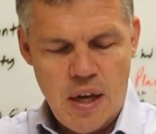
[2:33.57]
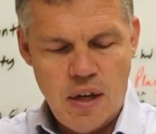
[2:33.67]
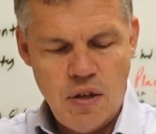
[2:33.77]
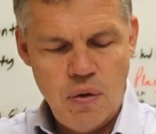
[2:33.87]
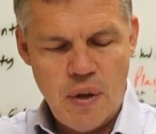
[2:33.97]

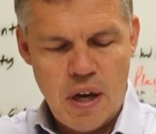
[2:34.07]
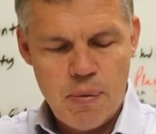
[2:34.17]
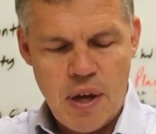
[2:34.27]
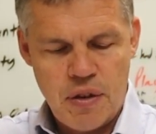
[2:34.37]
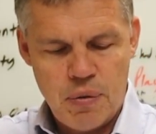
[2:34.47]
And you do that
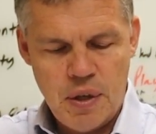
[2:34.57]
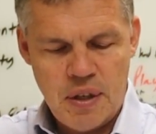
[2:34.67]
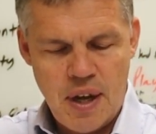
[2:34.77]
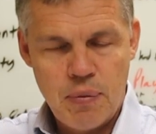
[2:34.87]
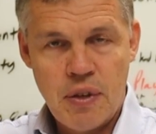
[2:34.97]
about 3
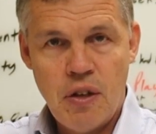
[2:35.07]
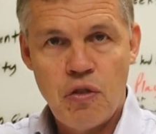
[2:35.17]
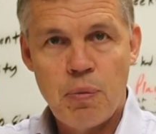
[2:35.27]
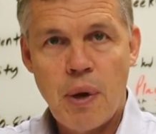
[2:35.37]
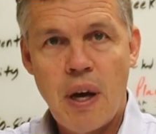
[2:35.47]
times in each
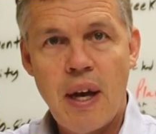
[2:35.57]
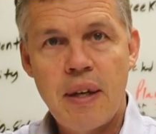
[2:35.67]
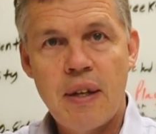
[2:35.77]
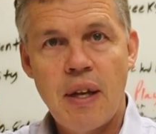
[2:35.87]
spot,